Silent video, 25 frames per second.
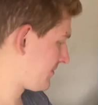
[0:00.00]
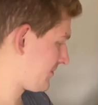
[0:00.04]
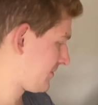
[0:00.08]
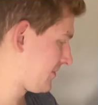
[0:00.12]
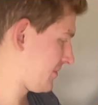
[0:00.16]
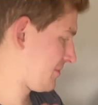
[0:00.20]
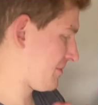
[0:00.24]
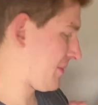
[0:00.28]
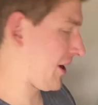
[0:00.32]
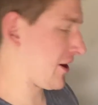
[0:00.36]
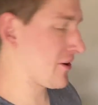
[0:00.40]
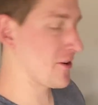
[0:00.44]

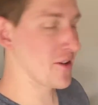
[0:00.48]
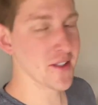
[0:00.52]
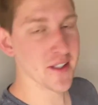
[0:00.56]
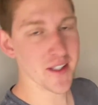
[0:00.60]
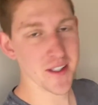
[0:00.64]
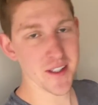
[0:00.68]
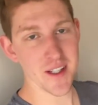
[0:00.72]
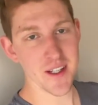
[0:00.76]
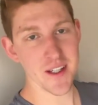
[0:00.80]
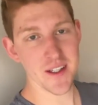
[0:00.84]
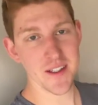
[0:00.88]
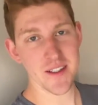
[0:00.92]
Battery's
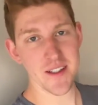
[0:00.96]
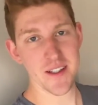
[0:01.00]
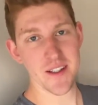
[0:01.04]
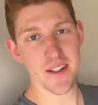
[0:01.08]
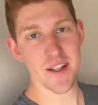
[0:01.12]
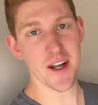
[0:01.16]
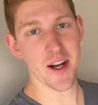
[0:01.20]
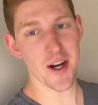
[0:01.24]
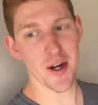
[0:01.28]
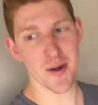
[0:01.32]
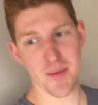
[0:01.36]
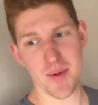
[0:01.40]
connected,
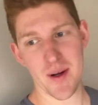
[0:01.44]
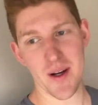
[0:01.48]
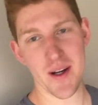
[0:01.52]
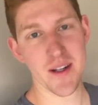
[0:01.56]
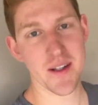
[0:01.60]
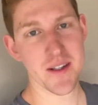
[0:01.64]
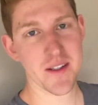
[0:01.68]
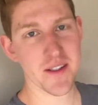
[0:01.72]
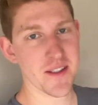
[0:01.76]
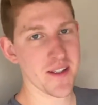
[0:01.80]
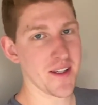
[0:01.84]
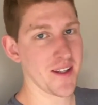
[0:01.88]

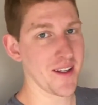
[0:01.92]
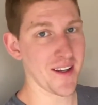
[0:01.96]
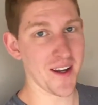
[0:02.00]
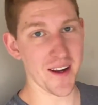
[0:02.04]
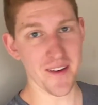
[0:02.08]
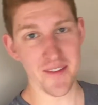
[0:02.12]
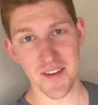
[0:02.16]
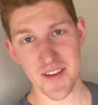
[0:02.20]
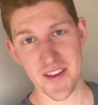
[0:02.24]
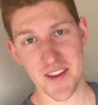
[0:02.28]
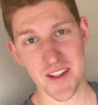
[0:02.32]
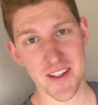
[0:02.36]
airbox,
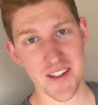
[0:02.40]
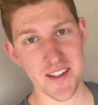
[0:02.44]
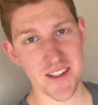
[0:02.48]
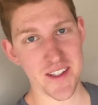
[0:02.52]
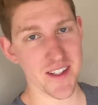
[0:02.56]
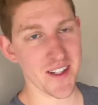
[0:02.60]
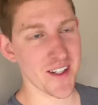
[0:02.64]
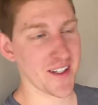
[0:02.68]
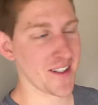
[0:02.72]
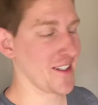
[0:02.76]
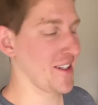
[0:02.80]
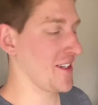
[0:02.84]
everything is
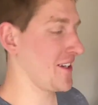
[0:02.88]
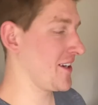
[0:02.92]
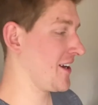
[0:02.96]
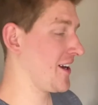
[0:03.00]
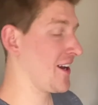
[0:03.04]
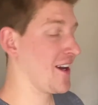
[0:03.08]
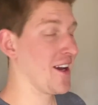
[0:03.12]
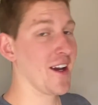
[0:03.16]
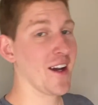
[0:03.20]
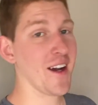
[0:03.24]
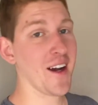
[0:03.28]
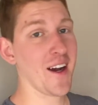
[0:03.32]
connected.
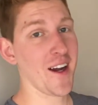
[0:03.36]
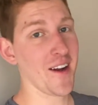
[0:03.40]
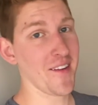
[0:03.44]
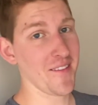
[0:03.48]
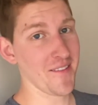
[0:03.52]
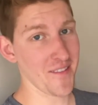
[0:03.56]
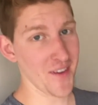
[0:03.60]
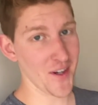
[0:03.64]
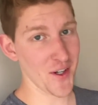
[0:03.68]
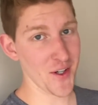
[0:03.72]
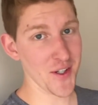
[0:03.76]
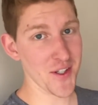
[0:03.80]
I'm
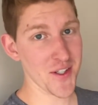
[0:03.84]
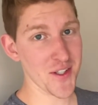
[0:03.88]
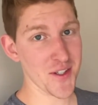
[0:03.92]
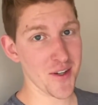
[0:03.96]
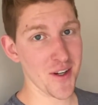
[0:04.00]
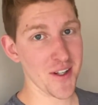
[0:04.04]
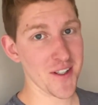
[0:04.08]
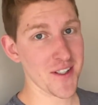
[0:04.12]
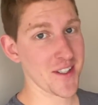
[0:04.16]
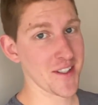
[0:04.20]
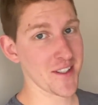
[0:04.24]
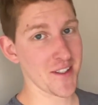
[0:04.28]
very
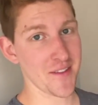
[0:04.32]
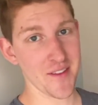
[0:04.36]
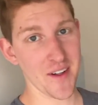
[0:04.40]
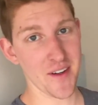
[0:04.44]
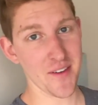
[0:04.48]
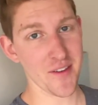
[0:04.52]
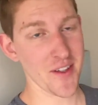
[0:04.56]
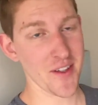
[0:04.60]
stressed because I've never